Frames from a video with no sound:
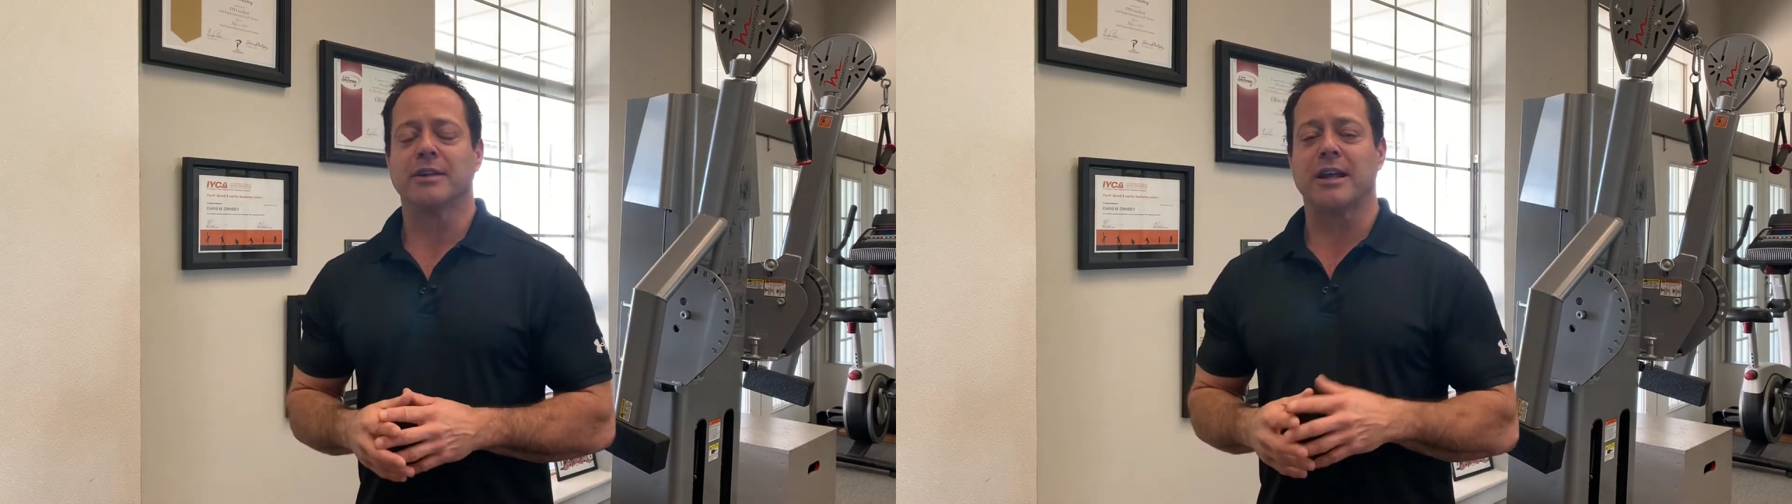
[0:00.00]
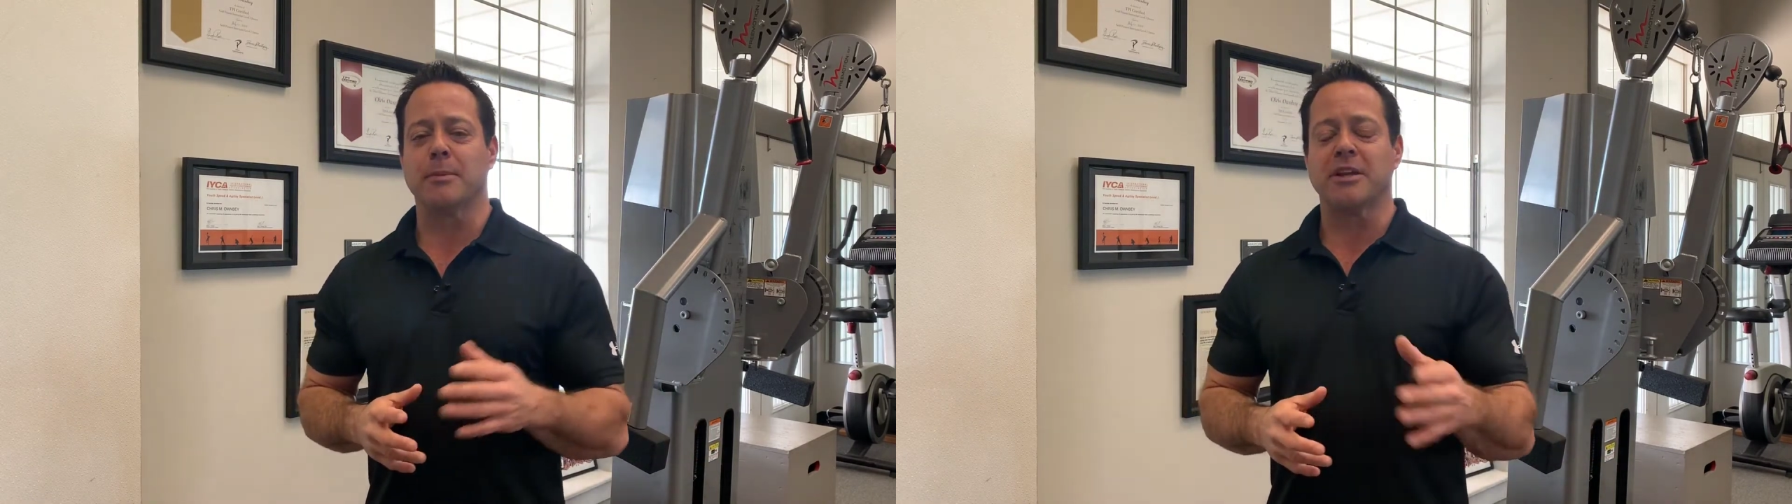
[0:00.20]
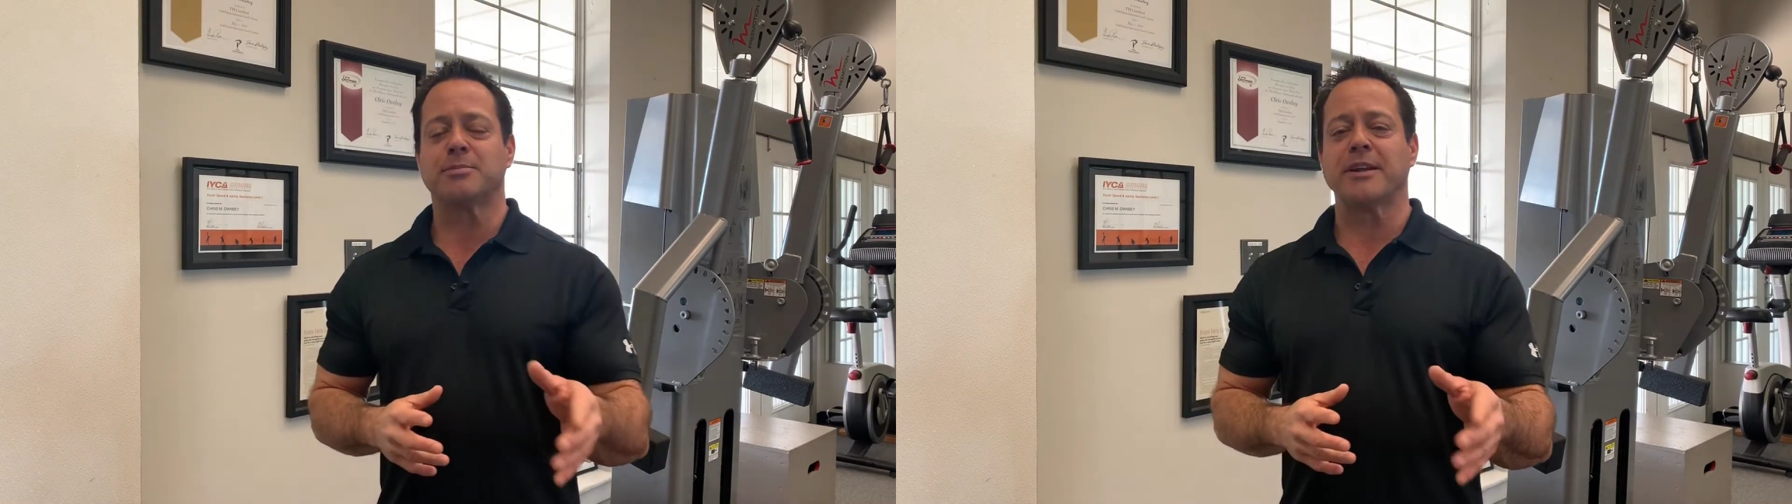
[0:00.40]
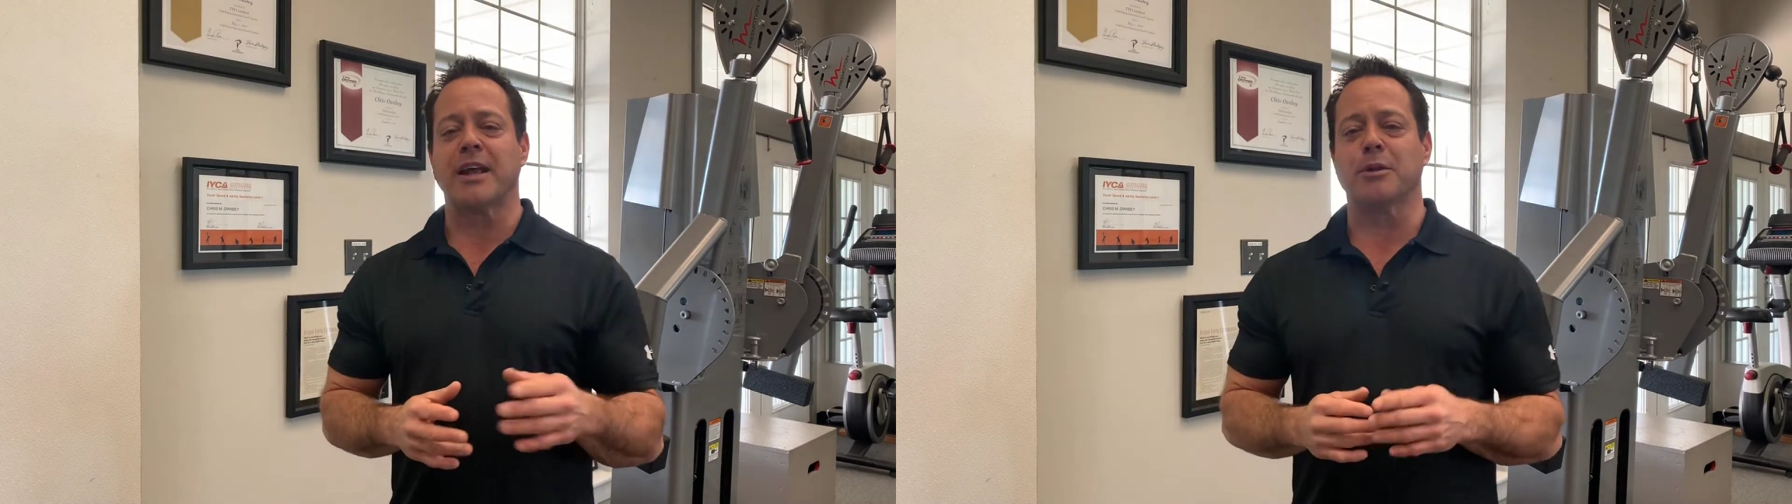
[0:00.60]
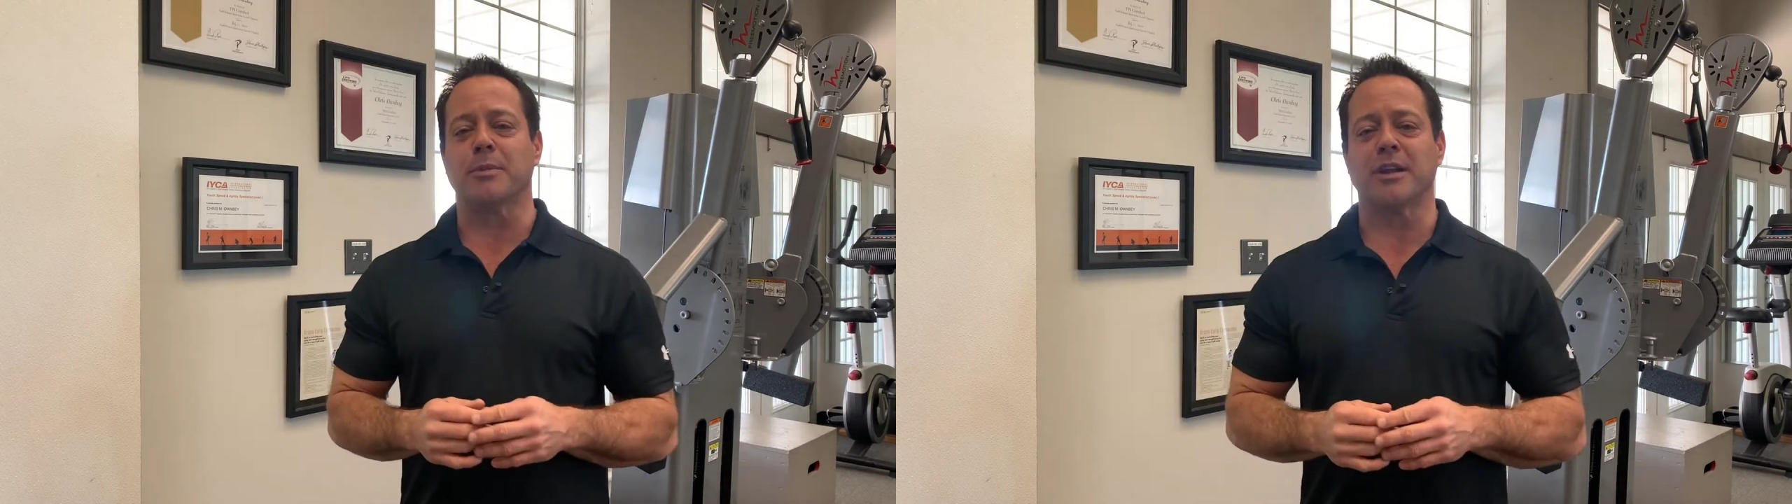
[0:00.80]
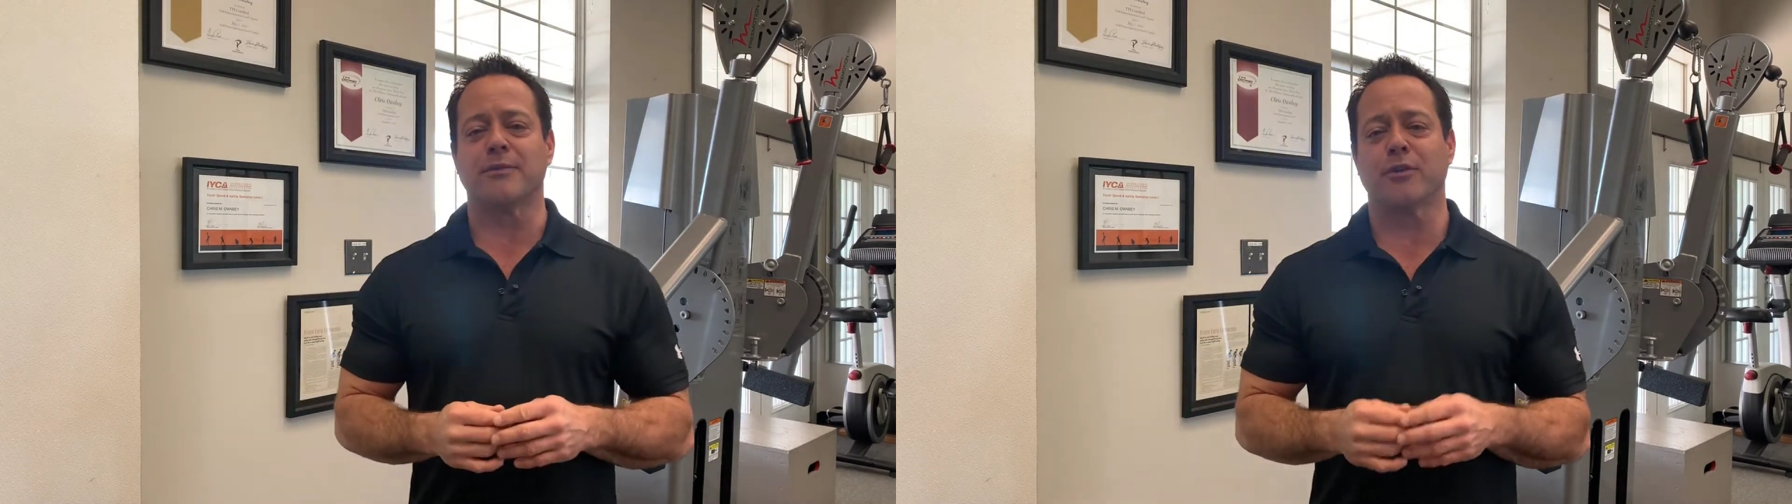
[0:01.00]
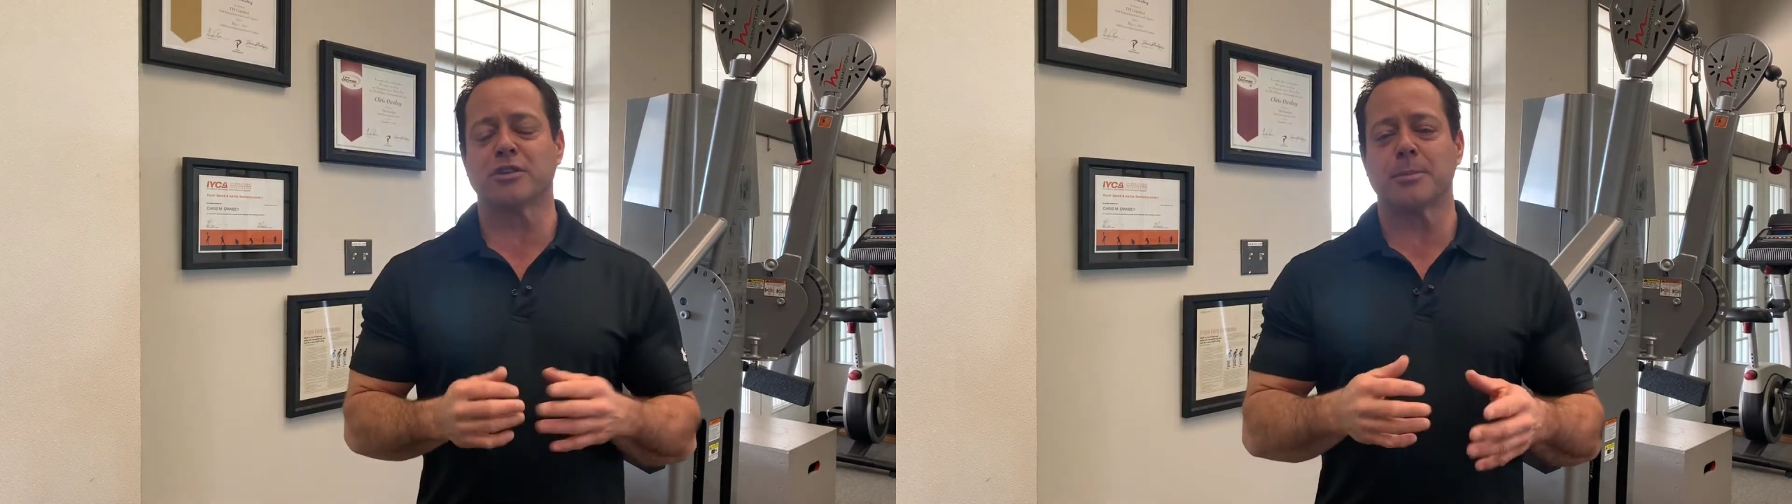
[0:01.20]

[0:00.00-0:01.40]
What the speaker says: Let me explain that in a minute. First,